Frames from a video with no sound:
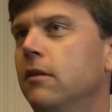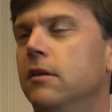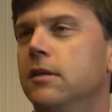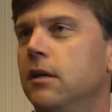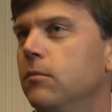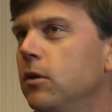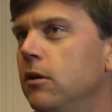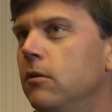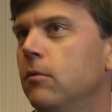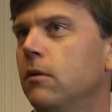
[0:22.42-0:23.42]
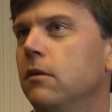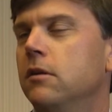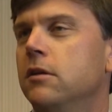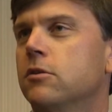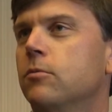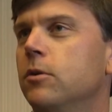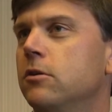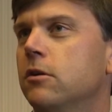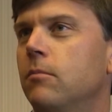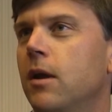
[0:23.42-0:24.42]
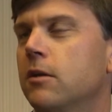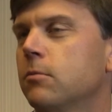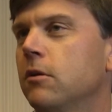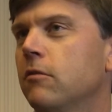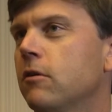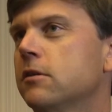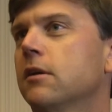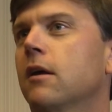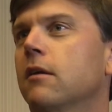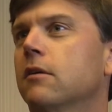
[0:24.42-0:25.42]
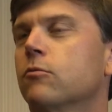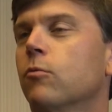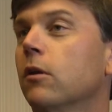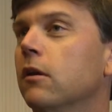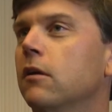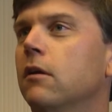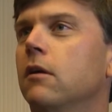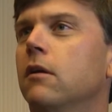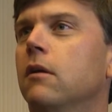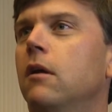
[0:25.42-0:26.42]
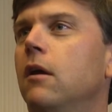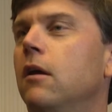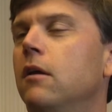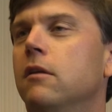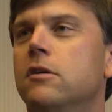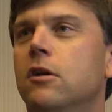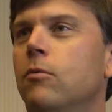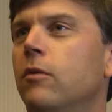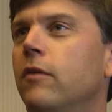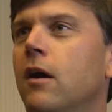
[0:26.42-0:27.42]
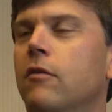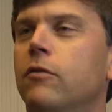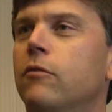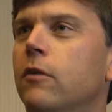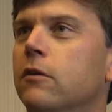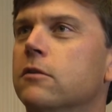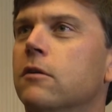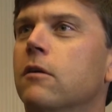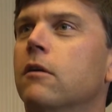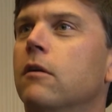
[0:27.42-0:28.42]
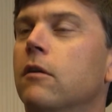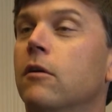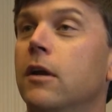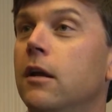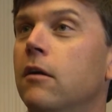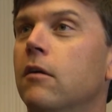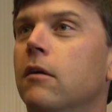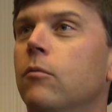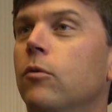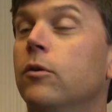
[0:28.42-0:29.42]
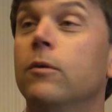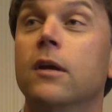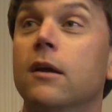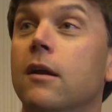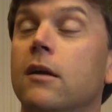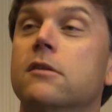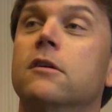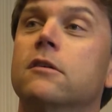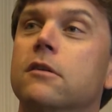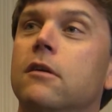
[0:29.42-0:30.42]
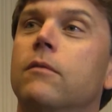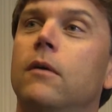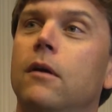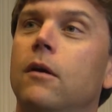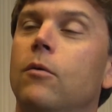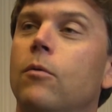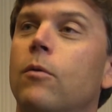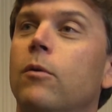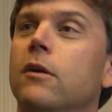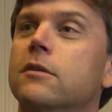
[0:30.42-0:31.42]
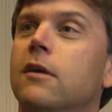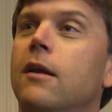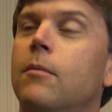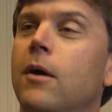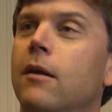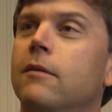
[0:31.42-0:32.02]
in the DMU, the Distribution Management University, I think is really good, and this year we've got a few folks that are here, and we'll do it again next year, so we're really excited about